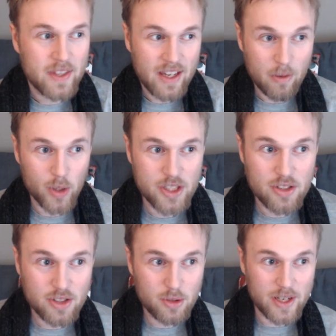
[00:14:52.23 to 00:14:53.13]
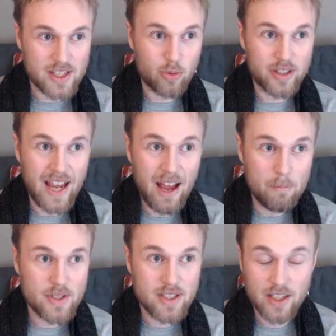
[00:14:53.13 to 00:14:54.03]
And what you do is, what
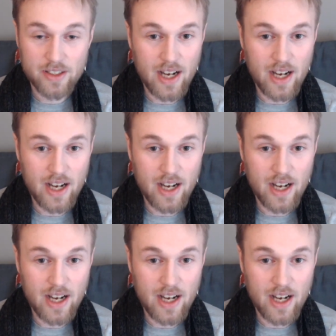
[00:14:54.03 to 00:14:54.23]
happens here,